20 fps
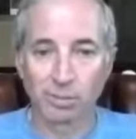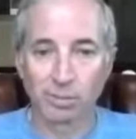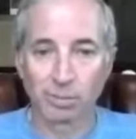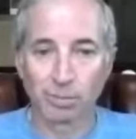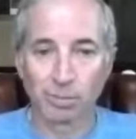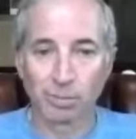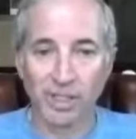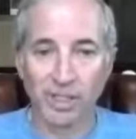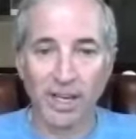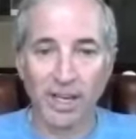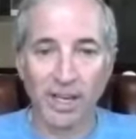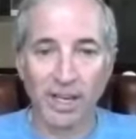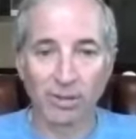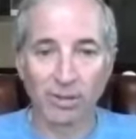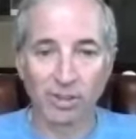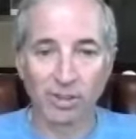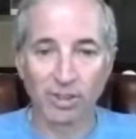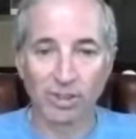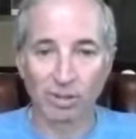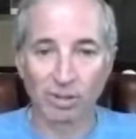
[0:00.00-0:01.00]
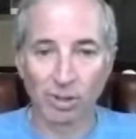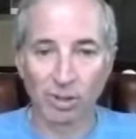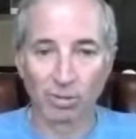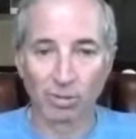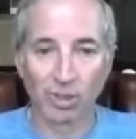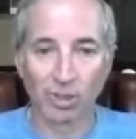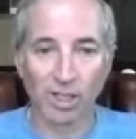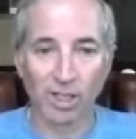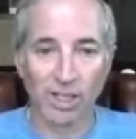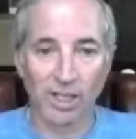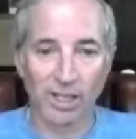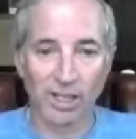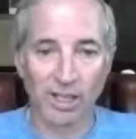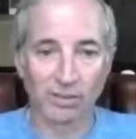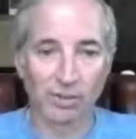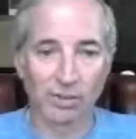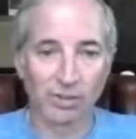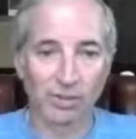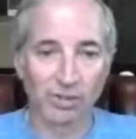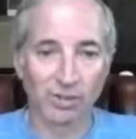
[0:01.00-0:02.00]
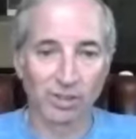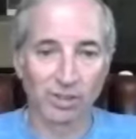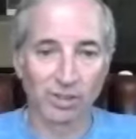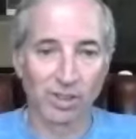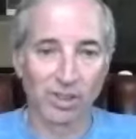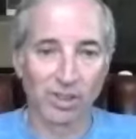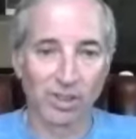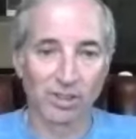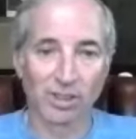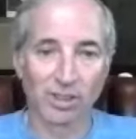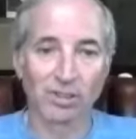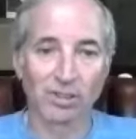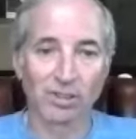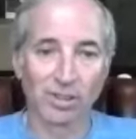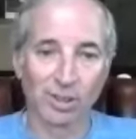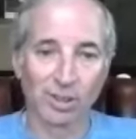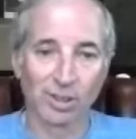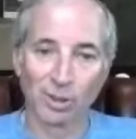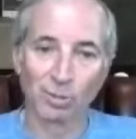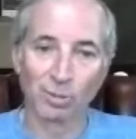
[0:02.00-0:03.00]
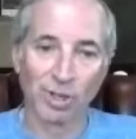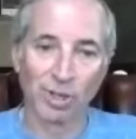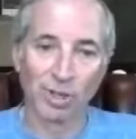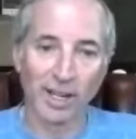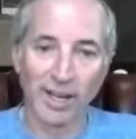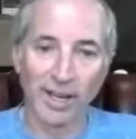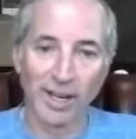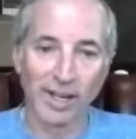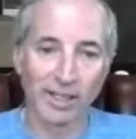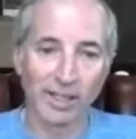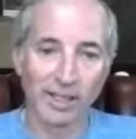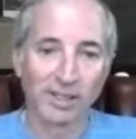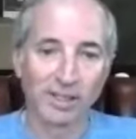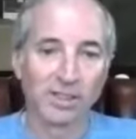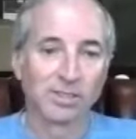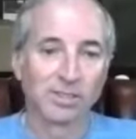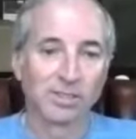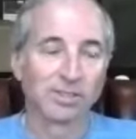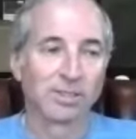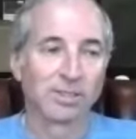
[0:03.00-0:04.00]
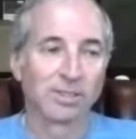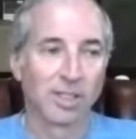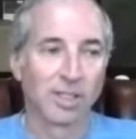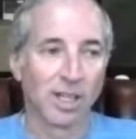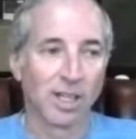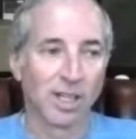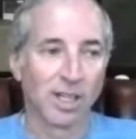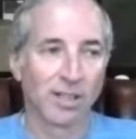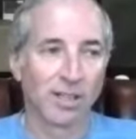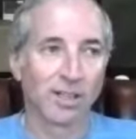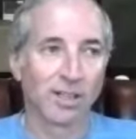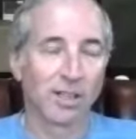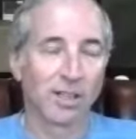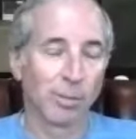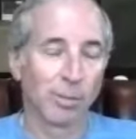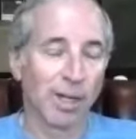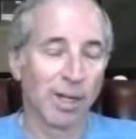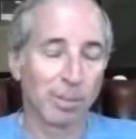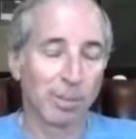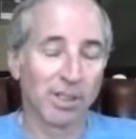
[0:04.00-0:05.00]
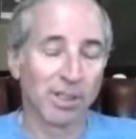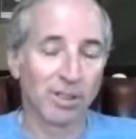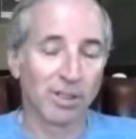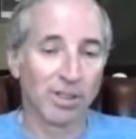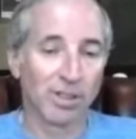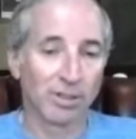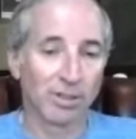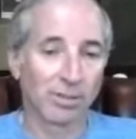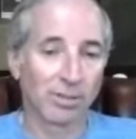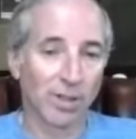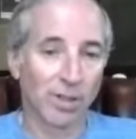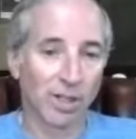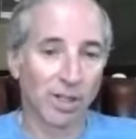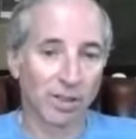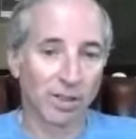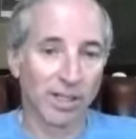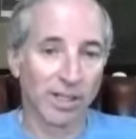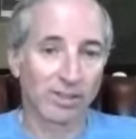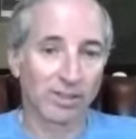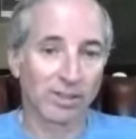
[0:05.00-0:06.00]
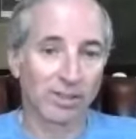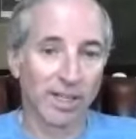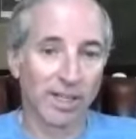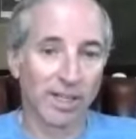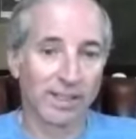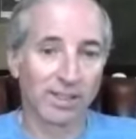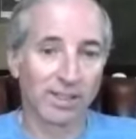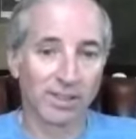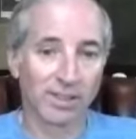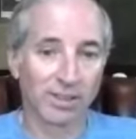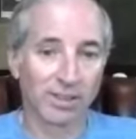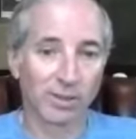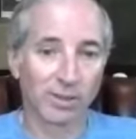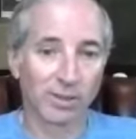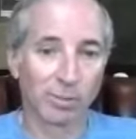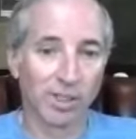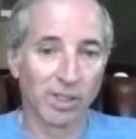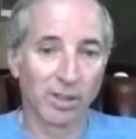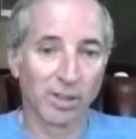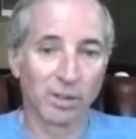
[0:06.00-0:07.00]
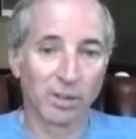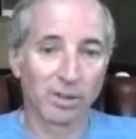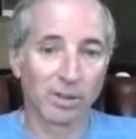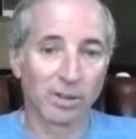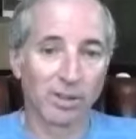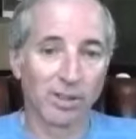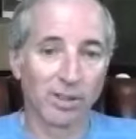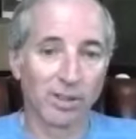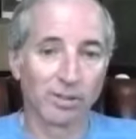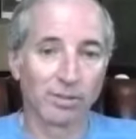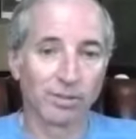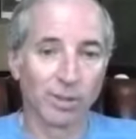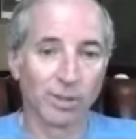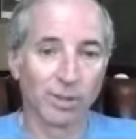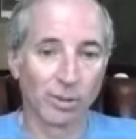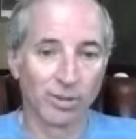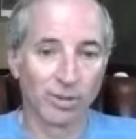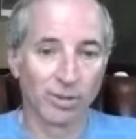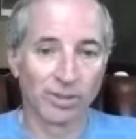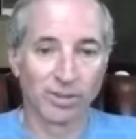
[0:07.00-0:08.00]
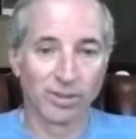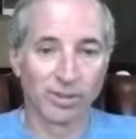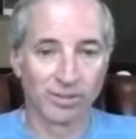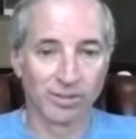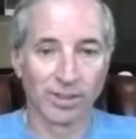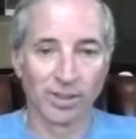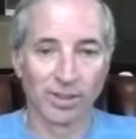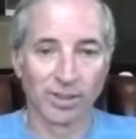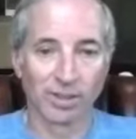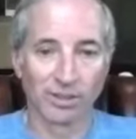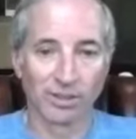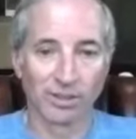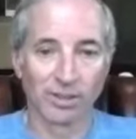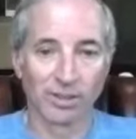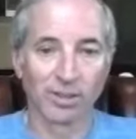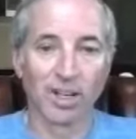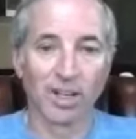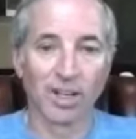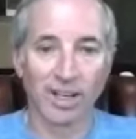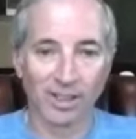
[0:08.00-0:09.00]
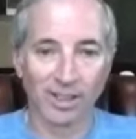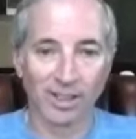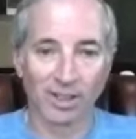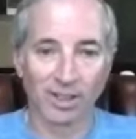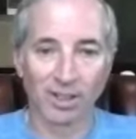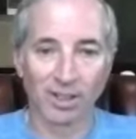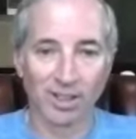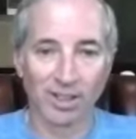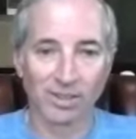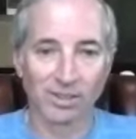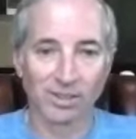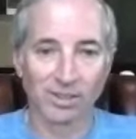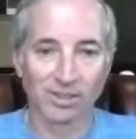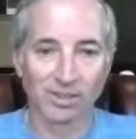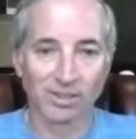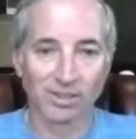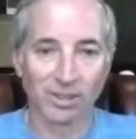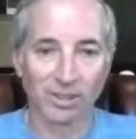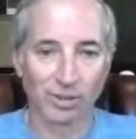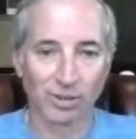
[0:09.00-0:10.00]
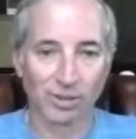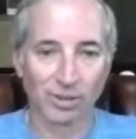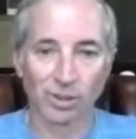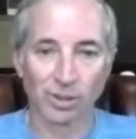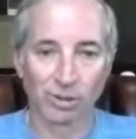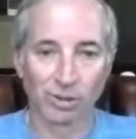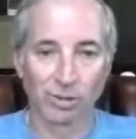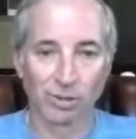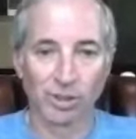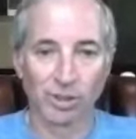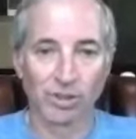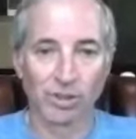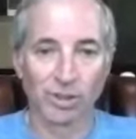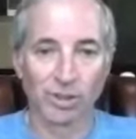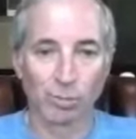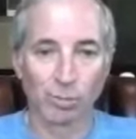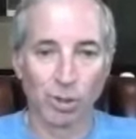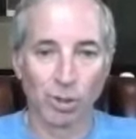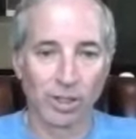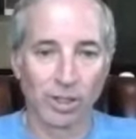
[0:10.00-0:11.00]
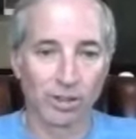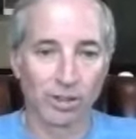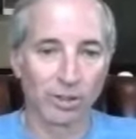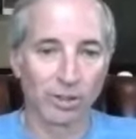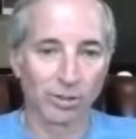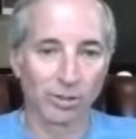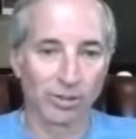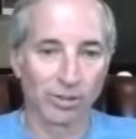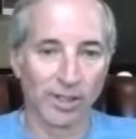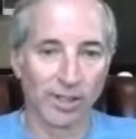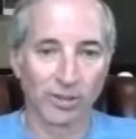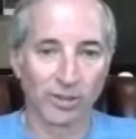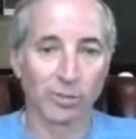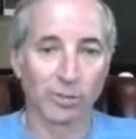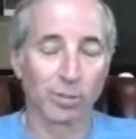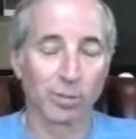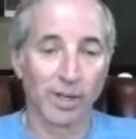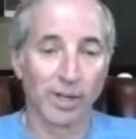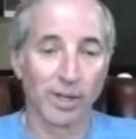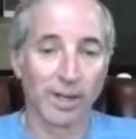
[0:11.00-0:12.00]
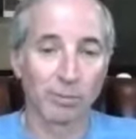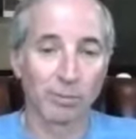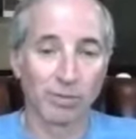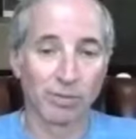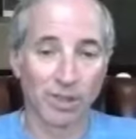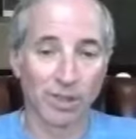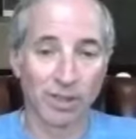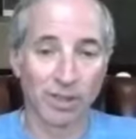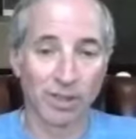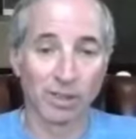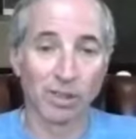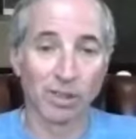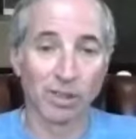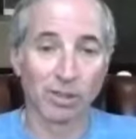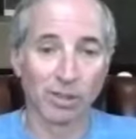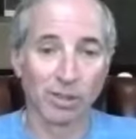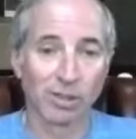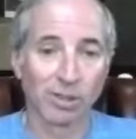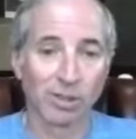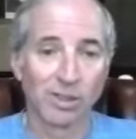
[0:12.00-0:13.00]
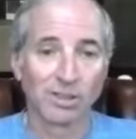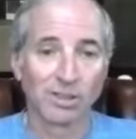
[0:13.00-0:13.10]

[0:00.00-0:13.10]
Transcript: behaves in their own lives in a dissonant way, in my opinion, is far less likely to be an influence of their desire on their children than one who says perhaps very little,